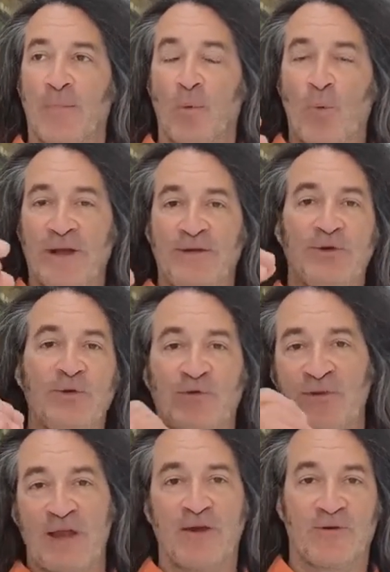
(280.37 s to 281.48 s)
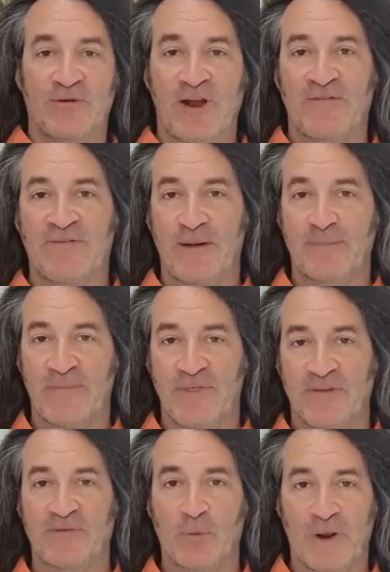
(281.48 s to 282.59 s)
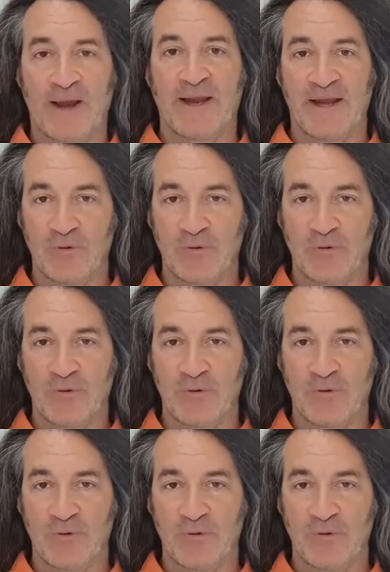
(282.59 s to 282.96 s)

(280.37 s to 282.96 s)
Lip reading: When you set your stuff up this way,